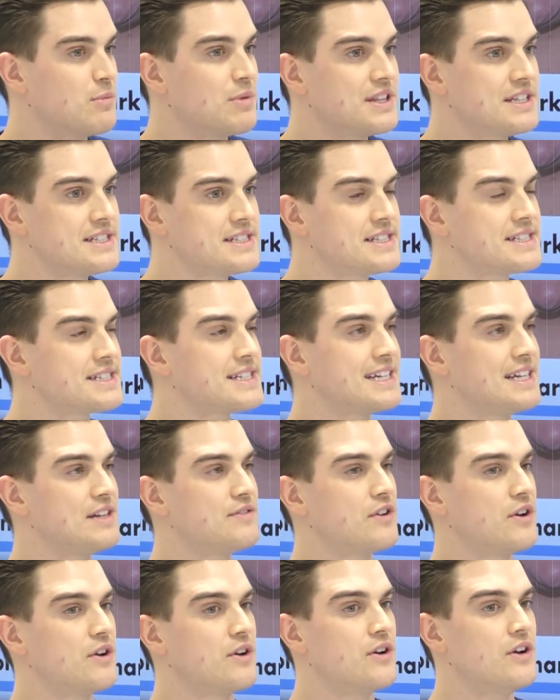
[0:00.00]
but this is to
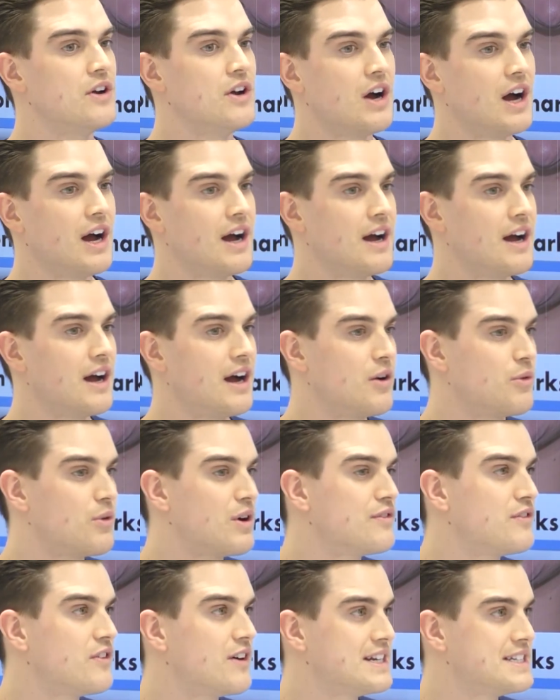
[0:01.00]
give her a
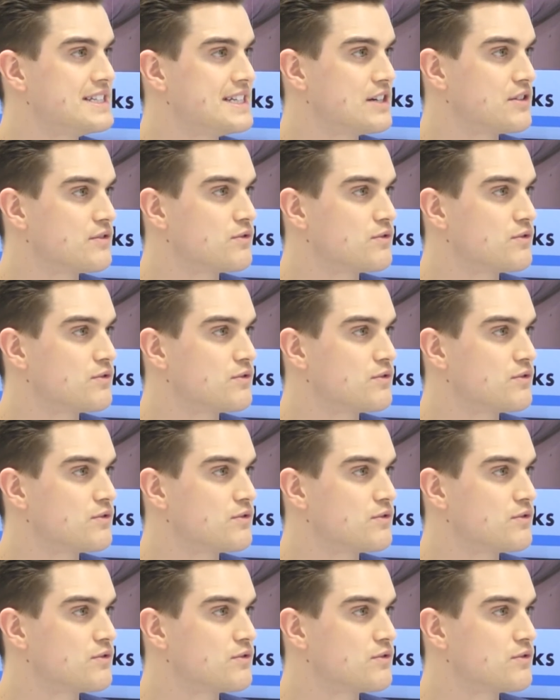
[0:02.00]
rough idea